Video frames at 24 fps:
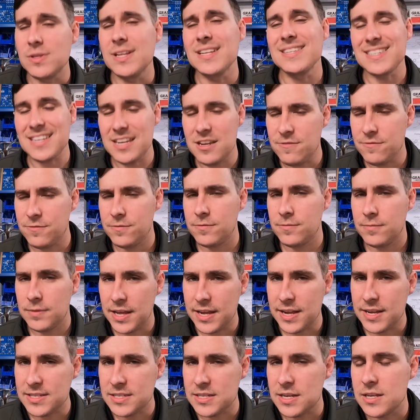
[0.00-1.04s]
That's if,
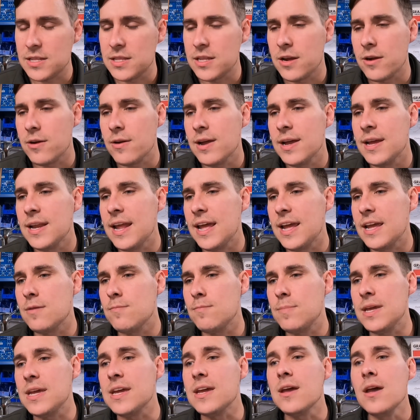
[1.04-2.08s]
like I said, they're an
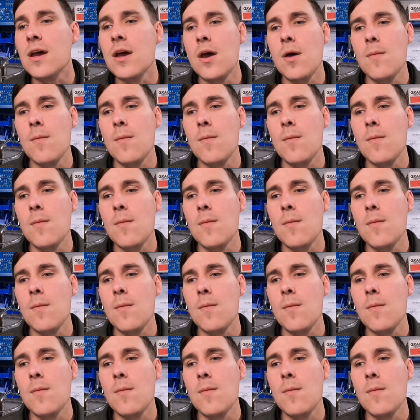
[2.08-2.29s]
AMP.